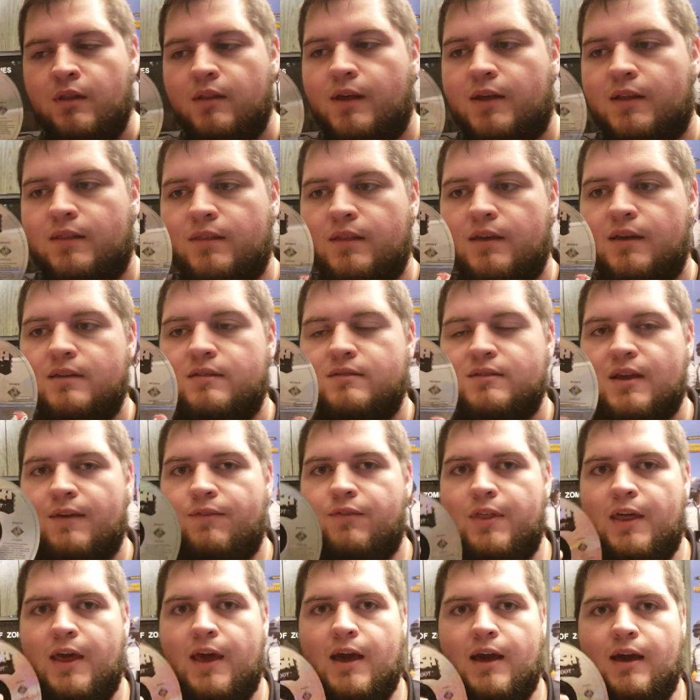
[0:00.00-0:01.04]
like this,
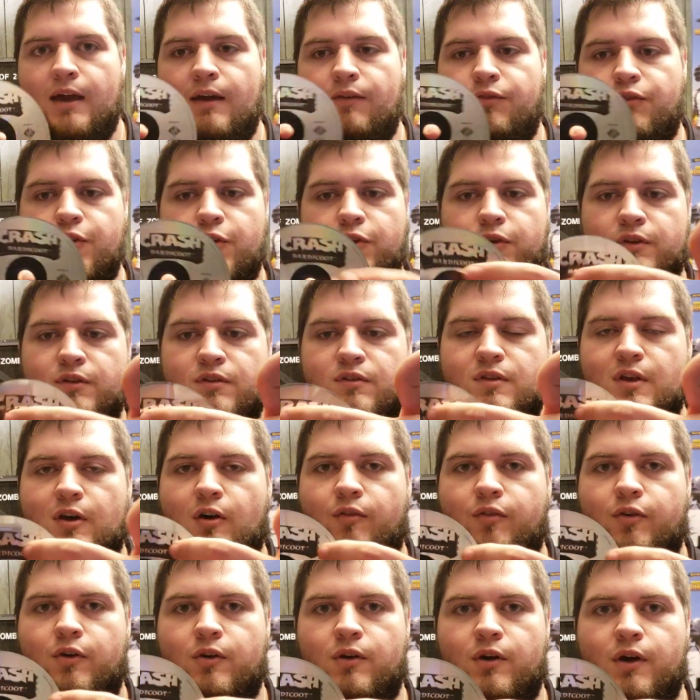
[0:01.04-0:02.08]
if they if they're the
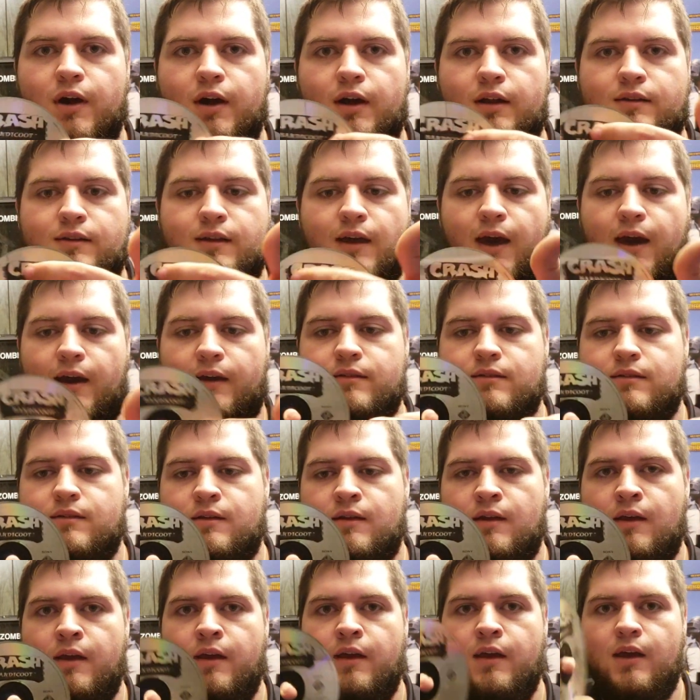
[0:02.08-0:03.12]
silver uh,
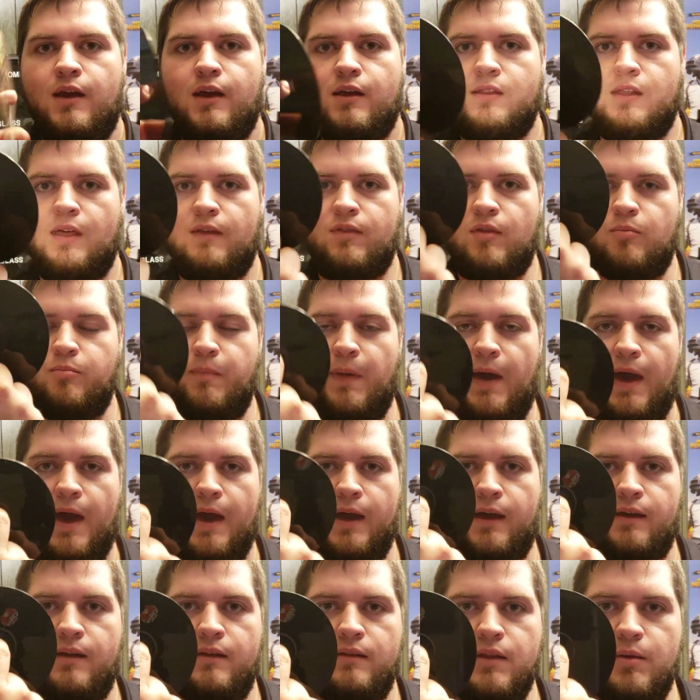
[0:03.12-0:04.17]
text and they have the
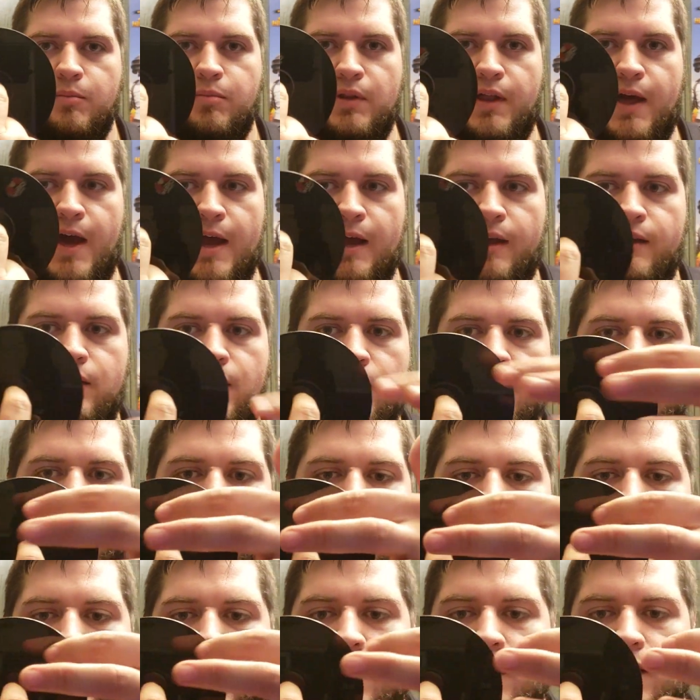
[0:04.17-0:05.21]
back the black
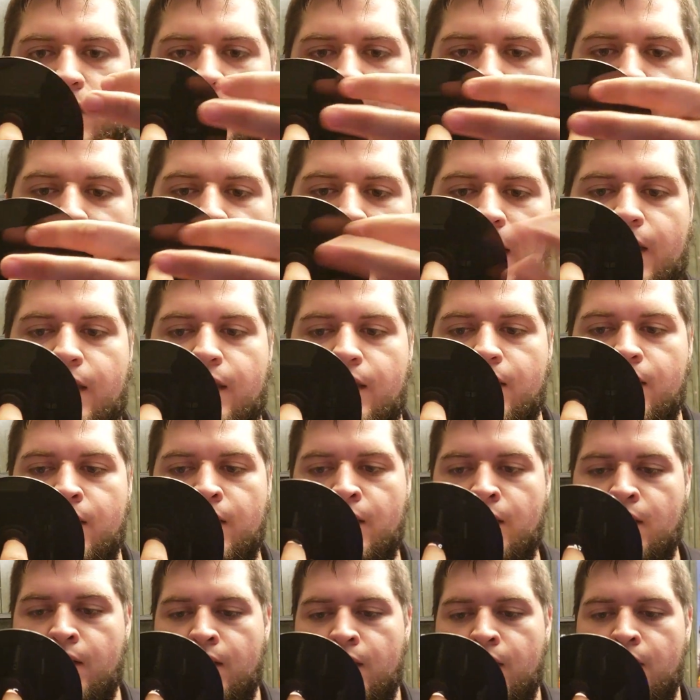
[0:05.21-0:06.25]
uh, backing,
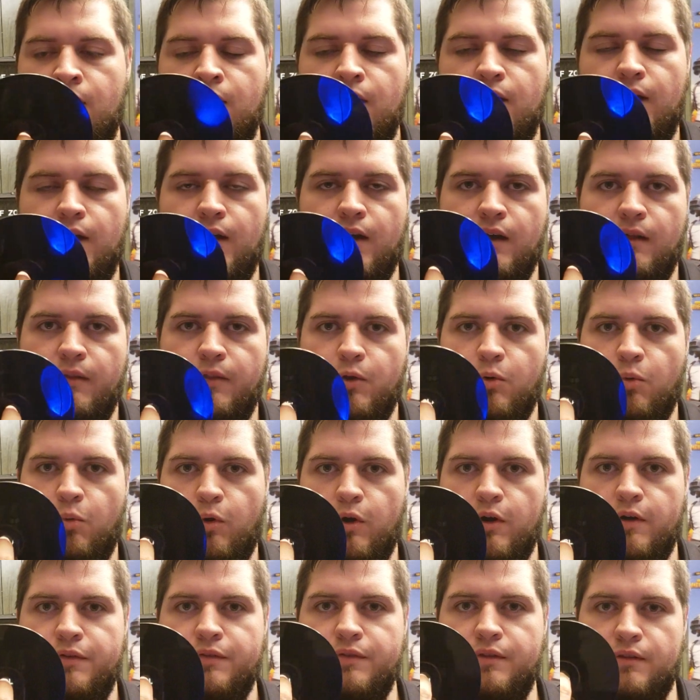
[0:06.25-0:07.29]
uh, they're
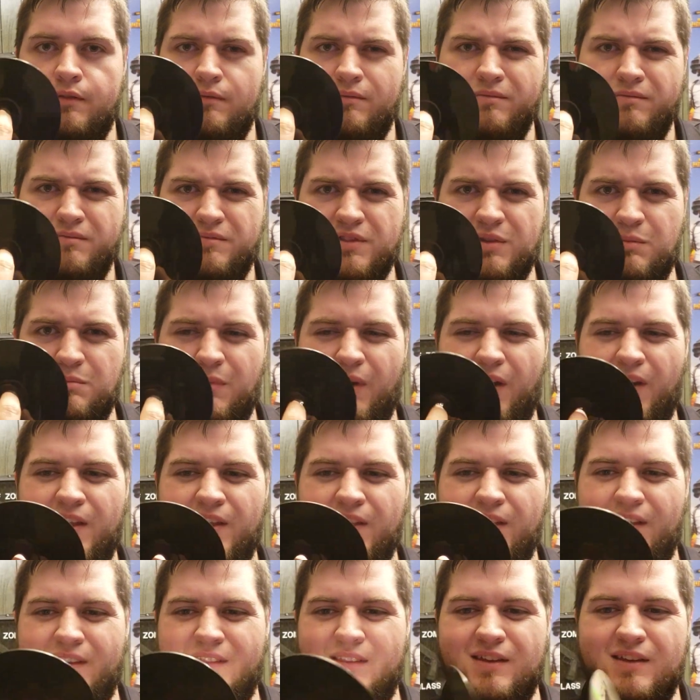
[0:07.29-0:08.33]
worth some
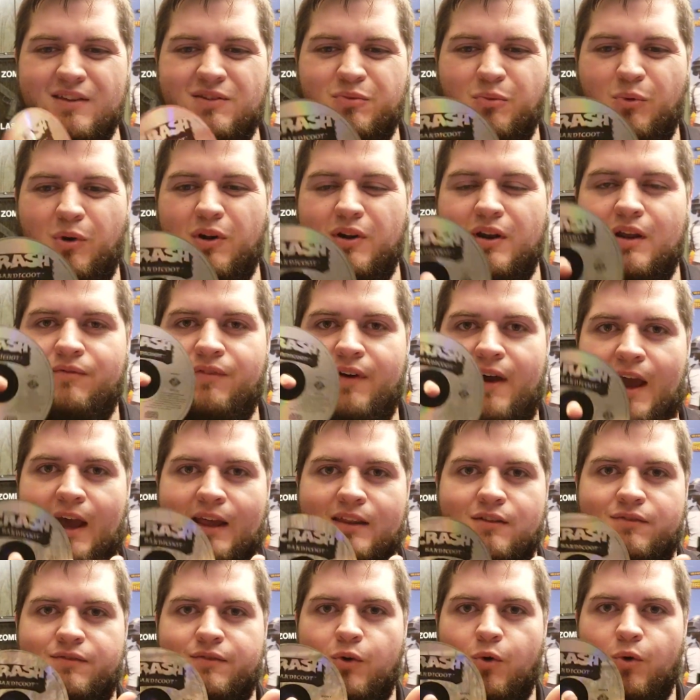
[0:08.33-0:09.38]
money. Like this one, if I
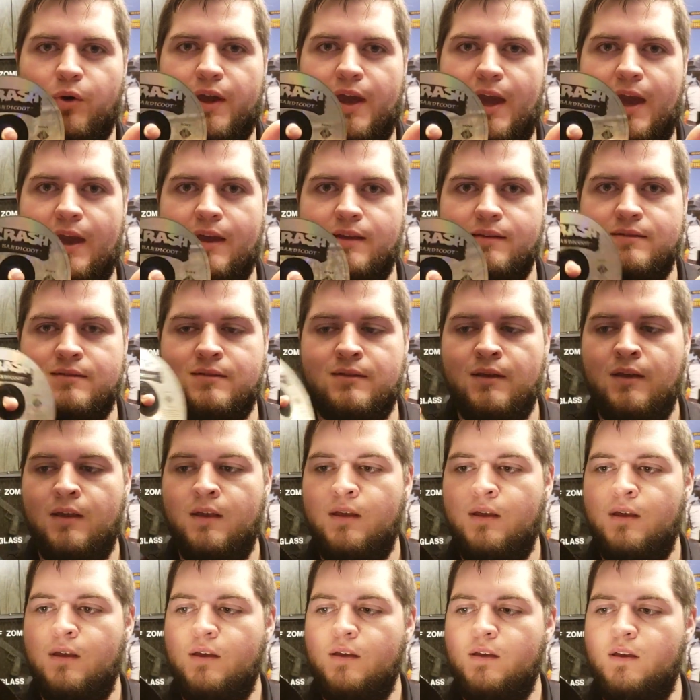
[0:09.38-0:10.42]
had the full case,
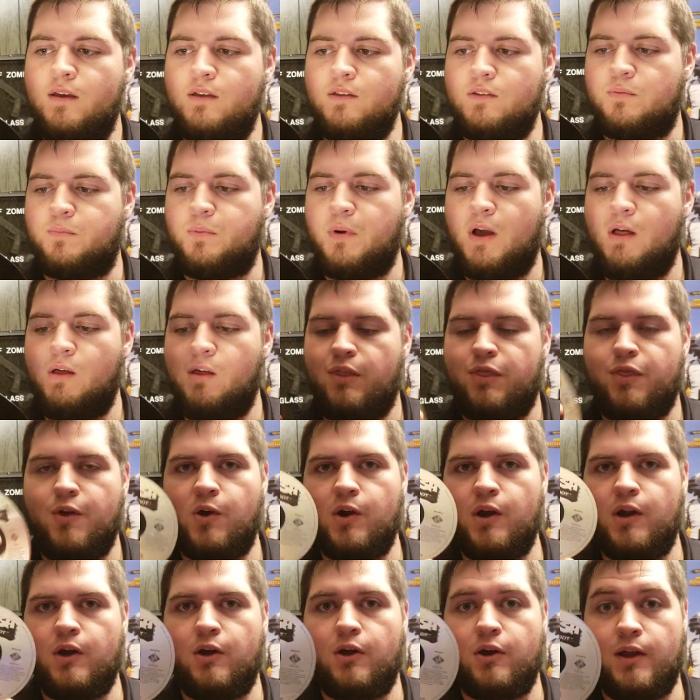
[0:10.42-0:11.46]
is probably a
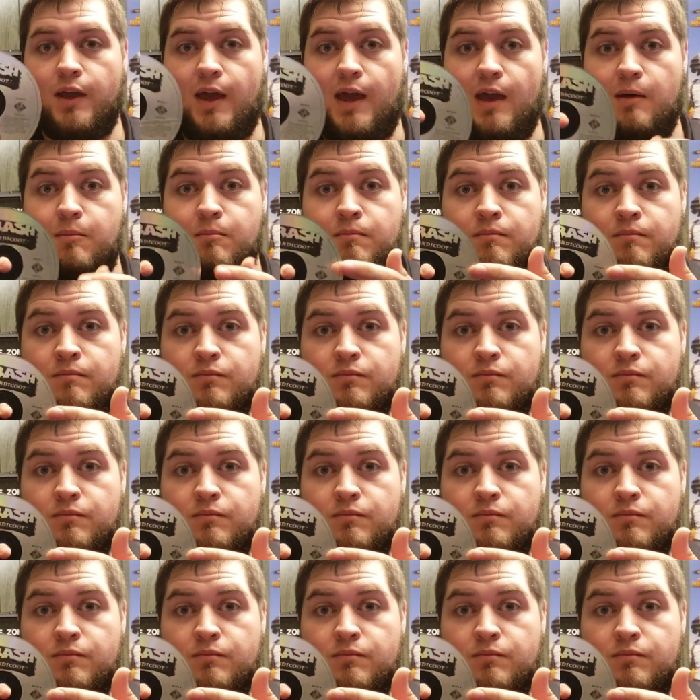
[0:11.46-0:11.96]
thirty dollar game.